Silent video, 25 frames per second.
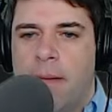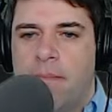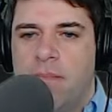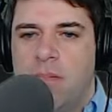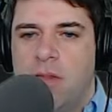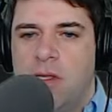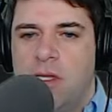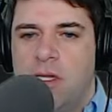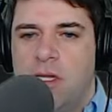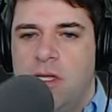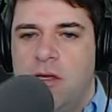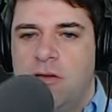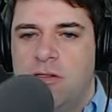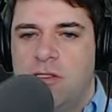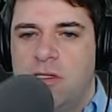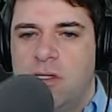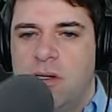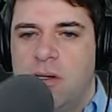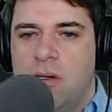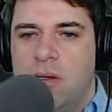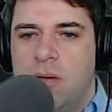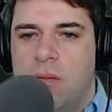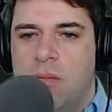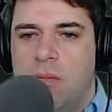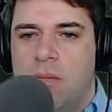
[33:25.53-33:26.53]
And here's
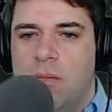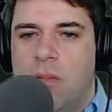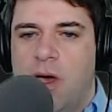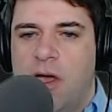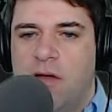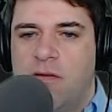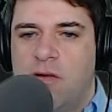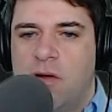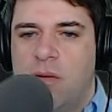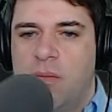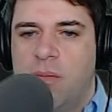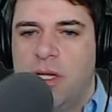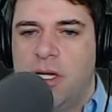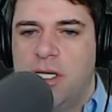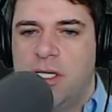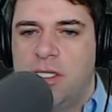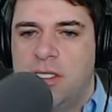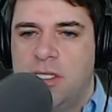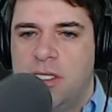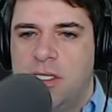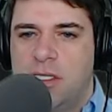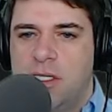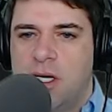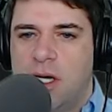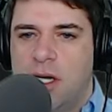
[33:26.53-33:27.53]
the
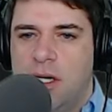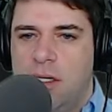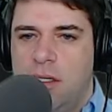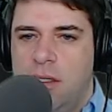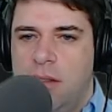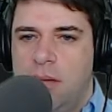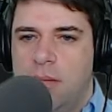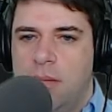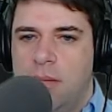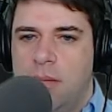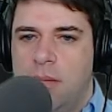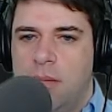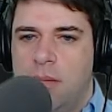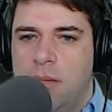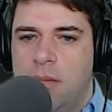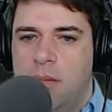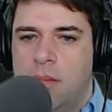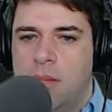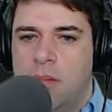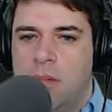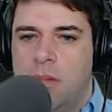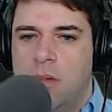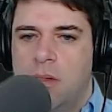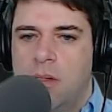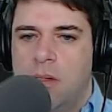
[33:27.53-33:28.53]
MicroBlaze design.
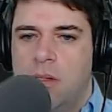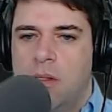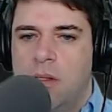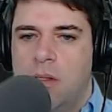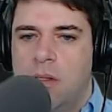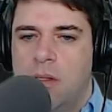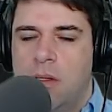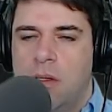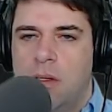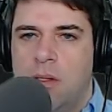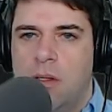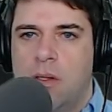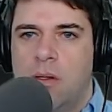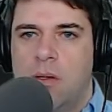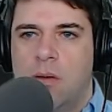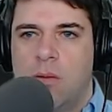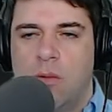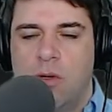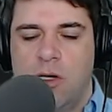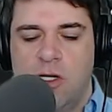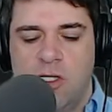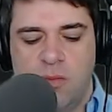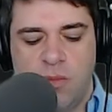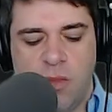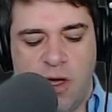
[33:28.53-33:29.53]

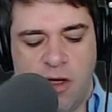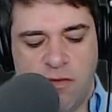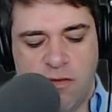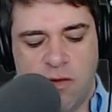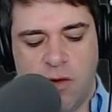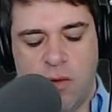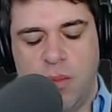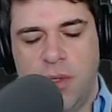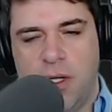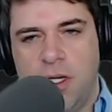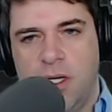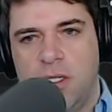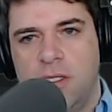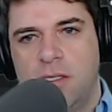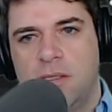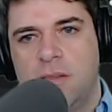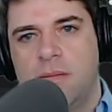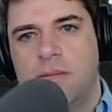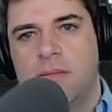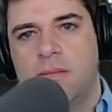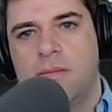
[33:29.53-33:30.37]
What is MicroBlaze?